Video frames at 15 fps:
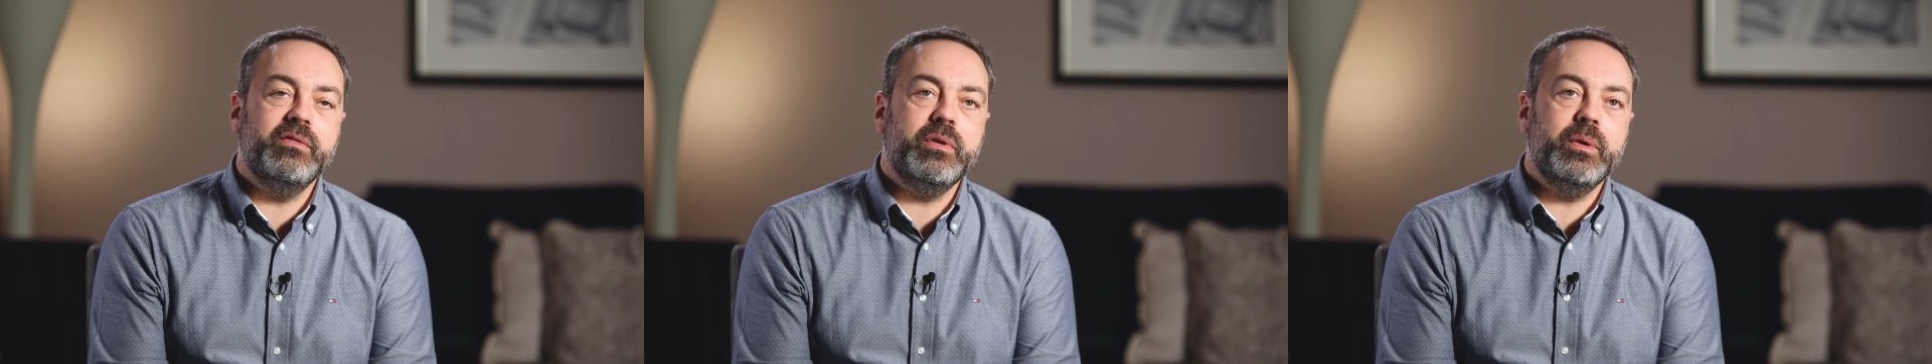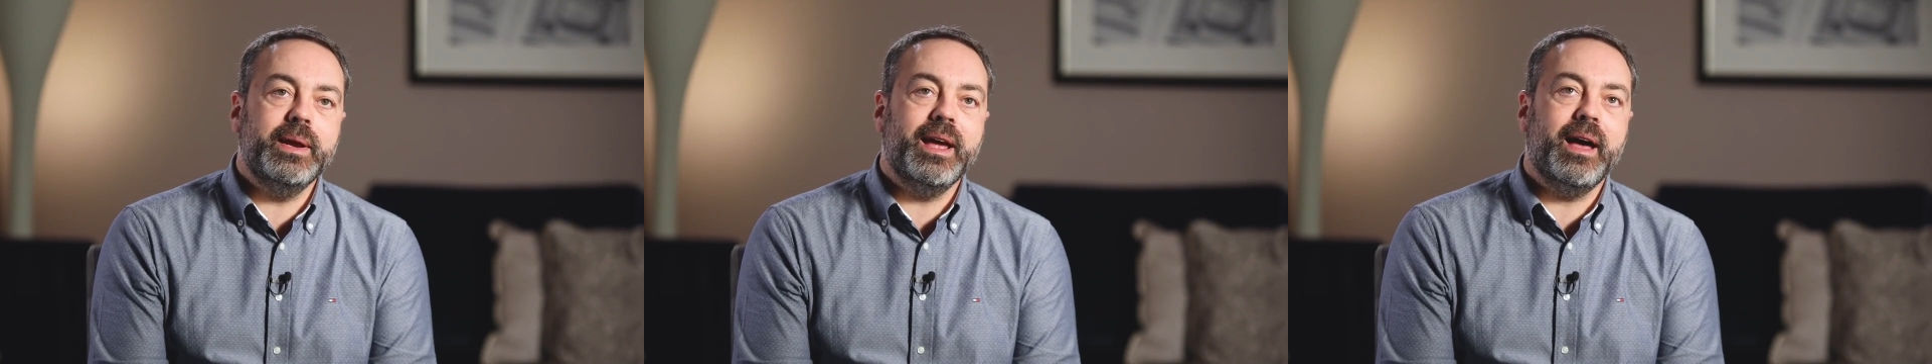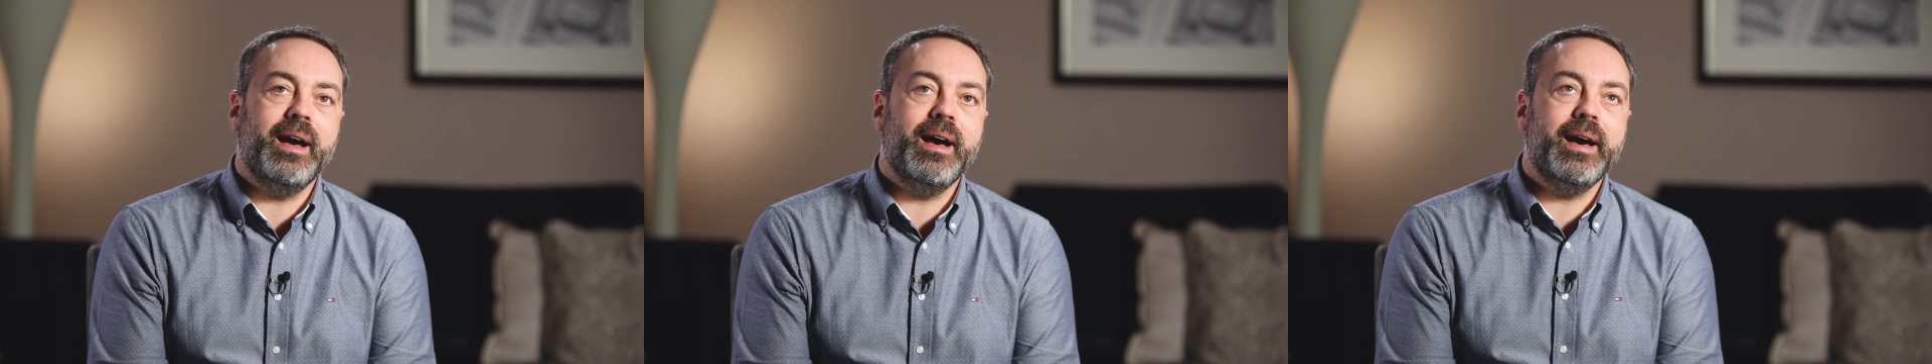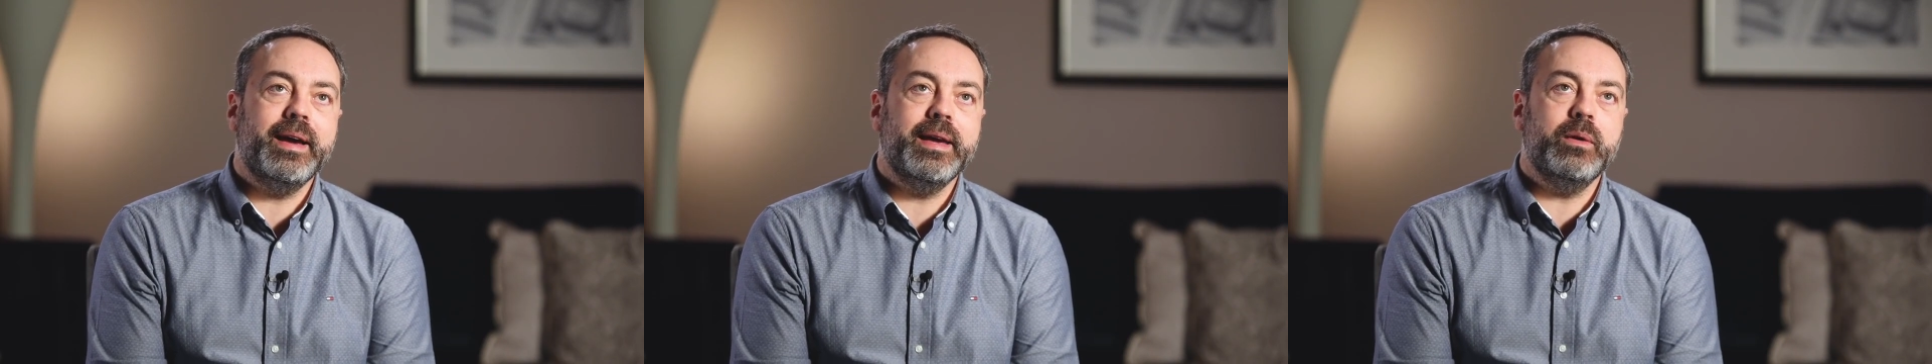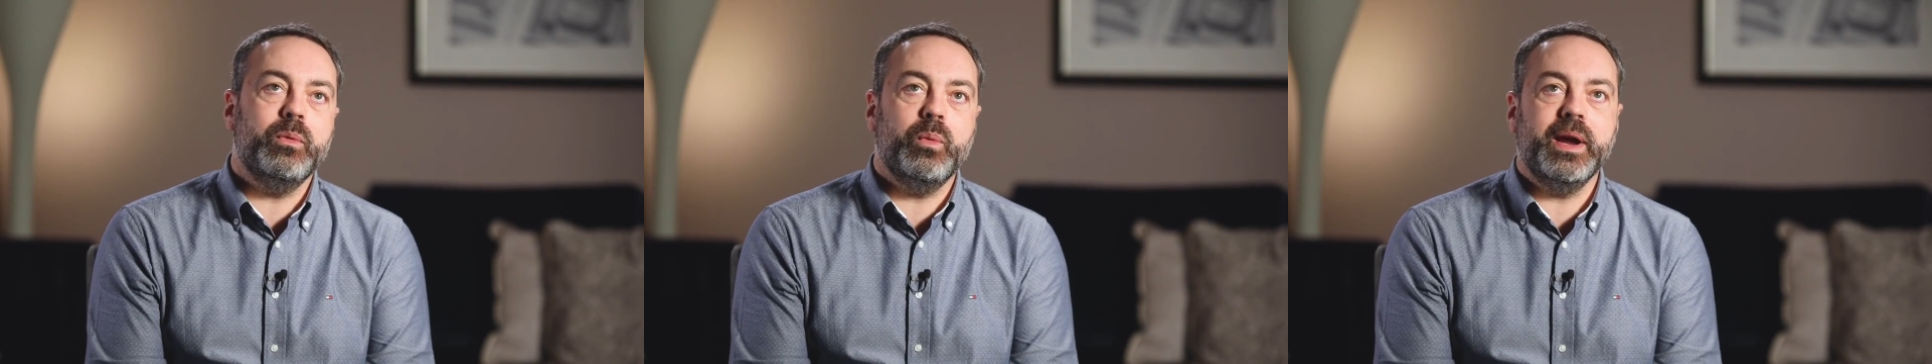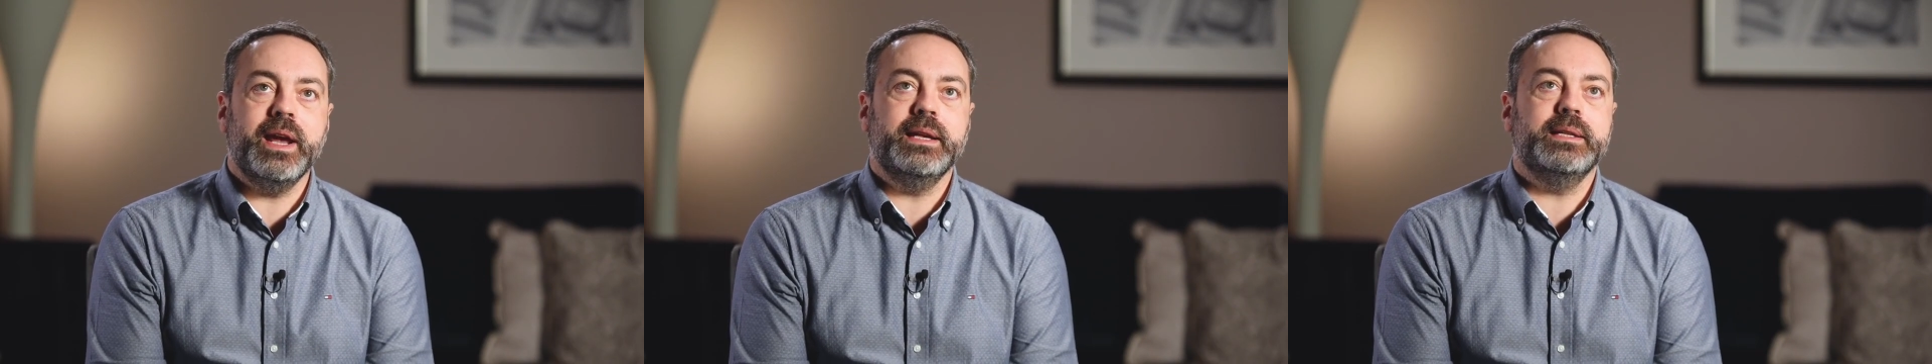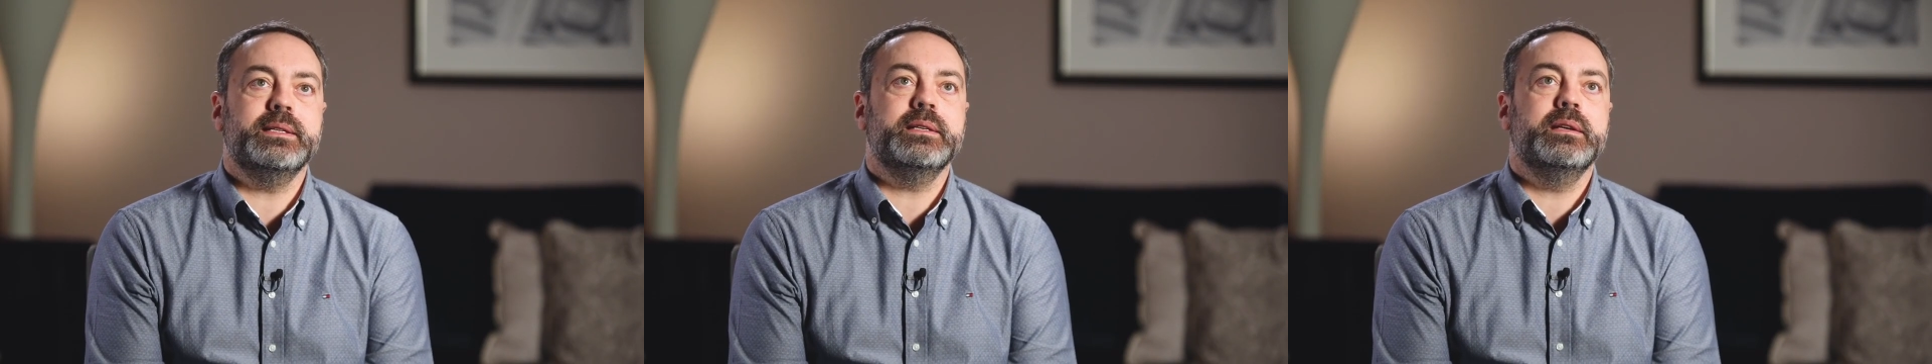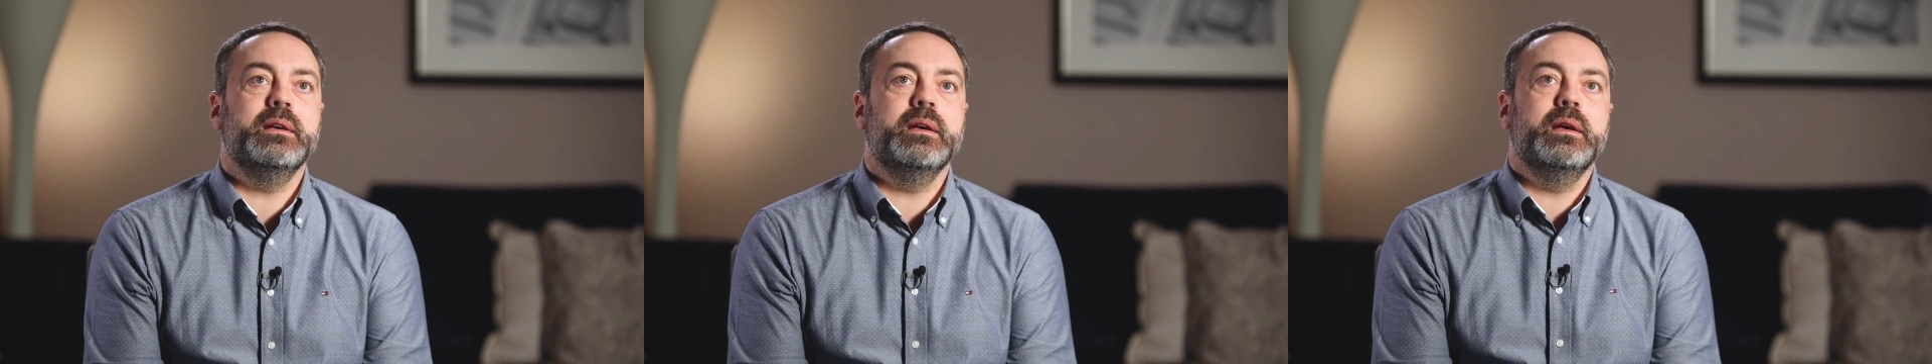very high rate